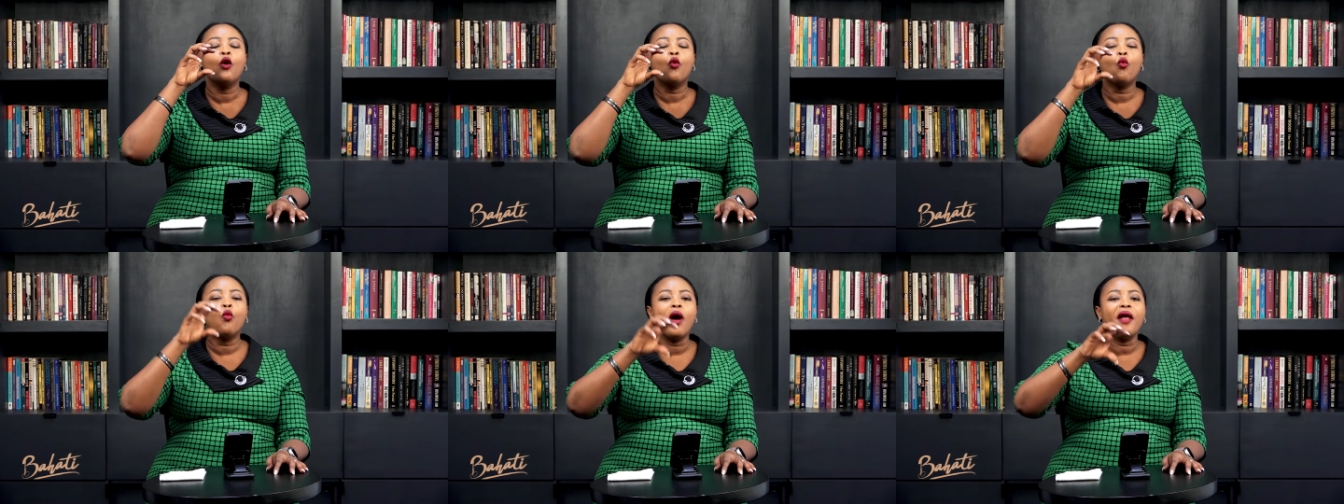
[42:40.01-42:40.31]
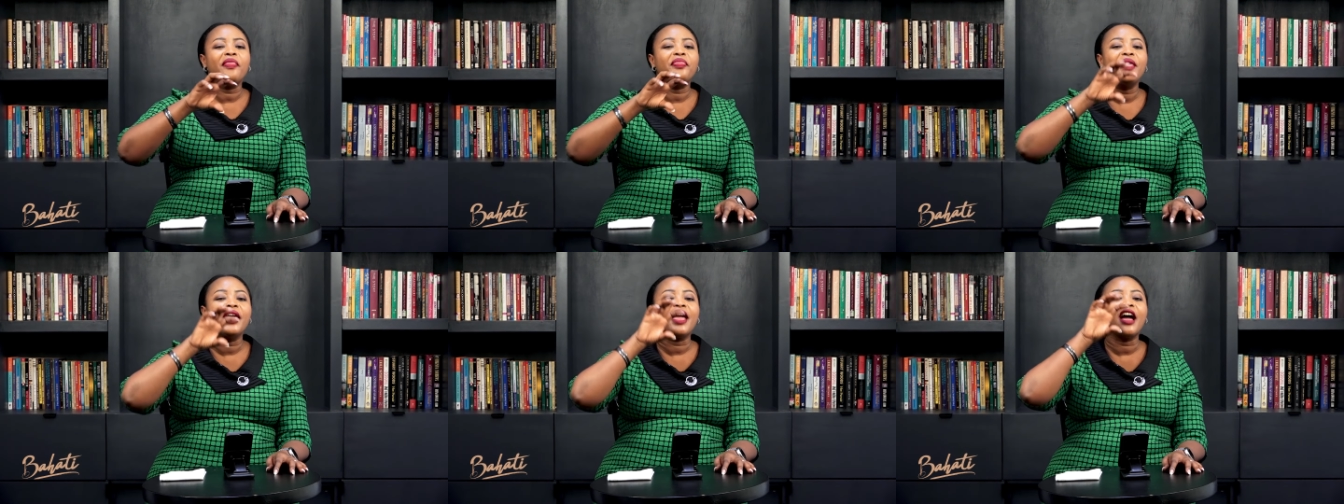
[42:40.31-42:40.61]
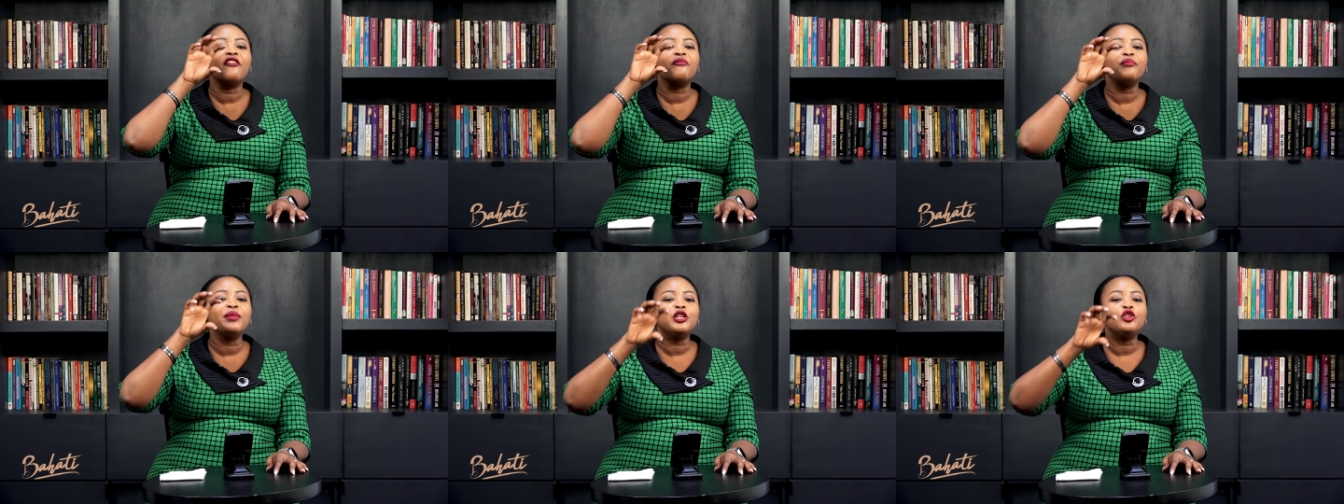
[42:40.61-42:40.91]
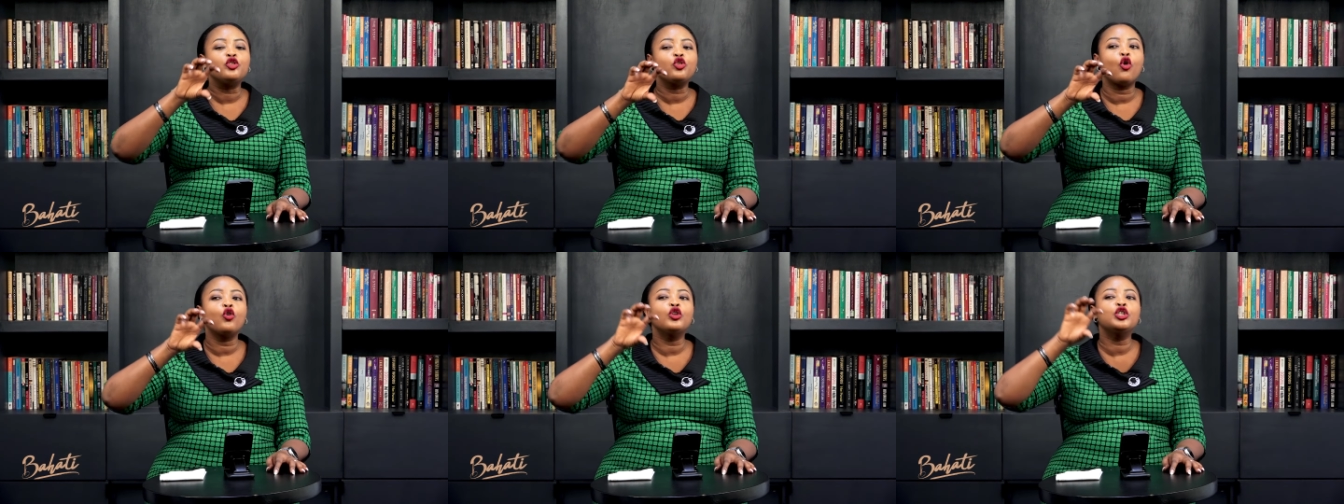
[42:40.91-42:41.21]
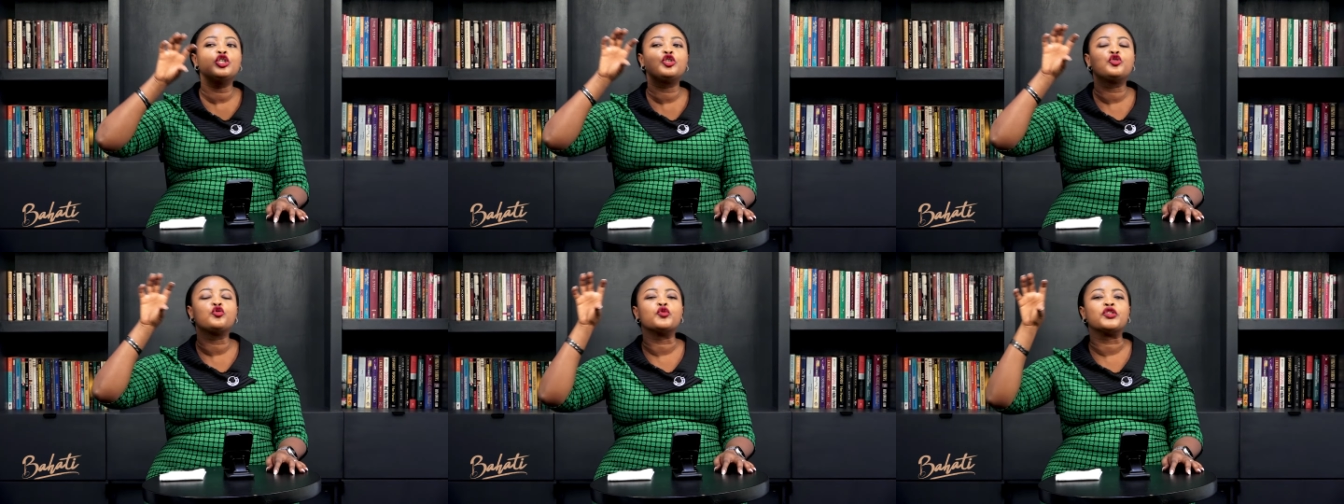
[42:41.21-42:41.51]
what they have been
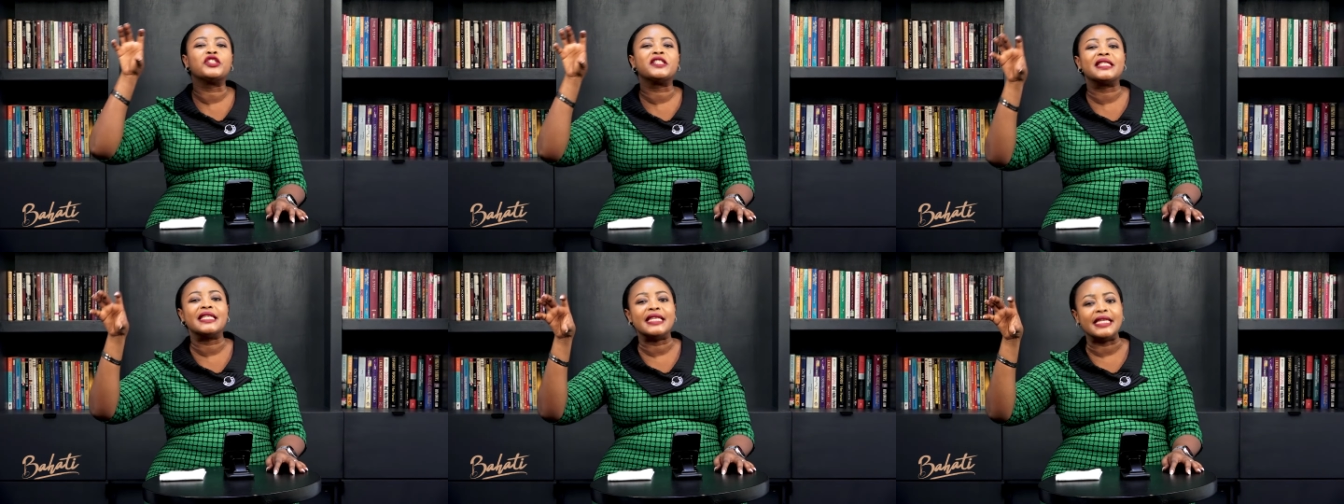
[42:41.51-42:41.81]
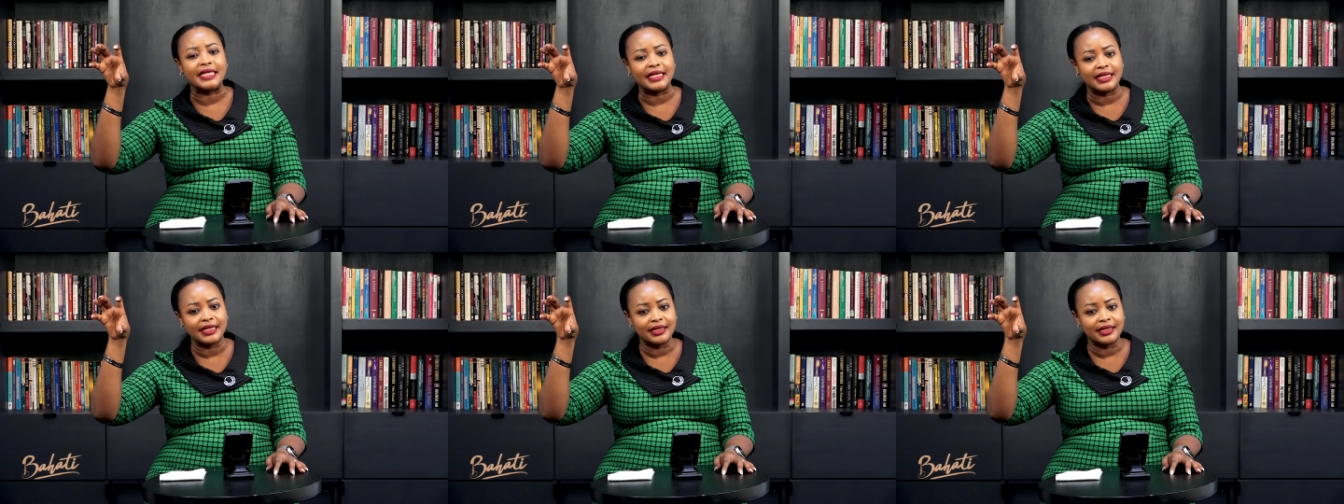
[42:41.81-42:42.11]
told to see